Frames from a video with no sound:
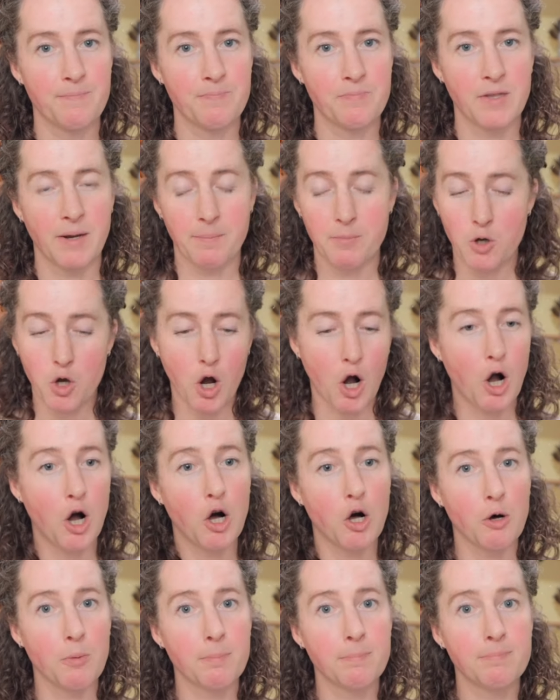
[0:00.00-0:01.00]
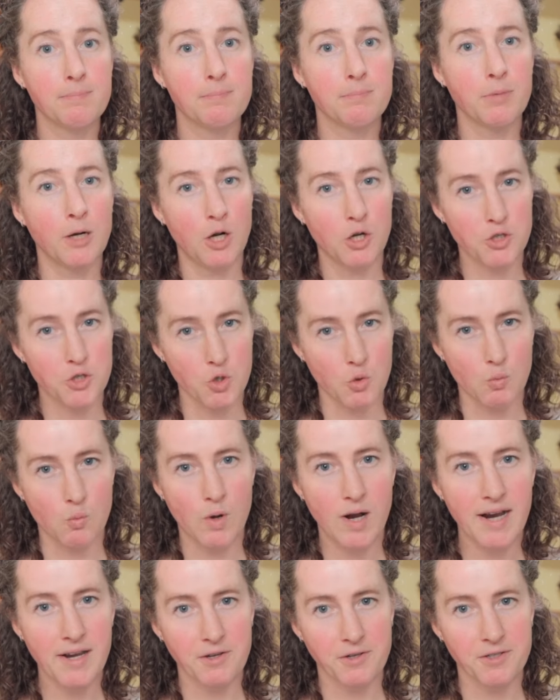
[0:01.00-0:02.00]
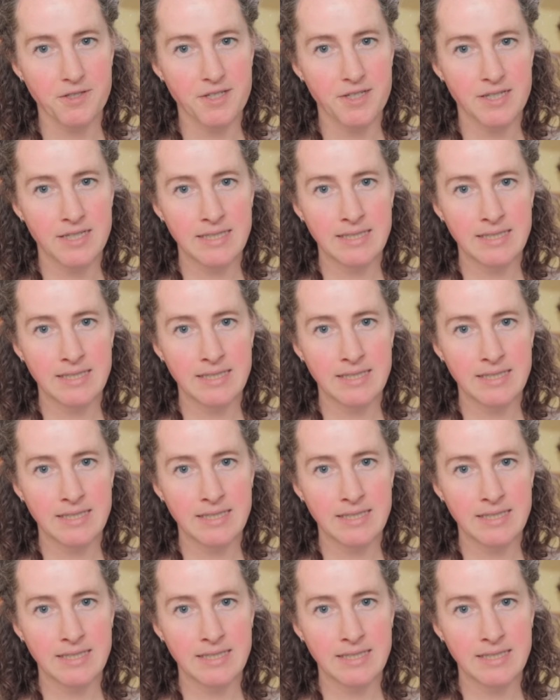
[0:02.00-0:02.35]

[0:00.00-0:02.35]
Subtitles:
and I'm calm but also wild.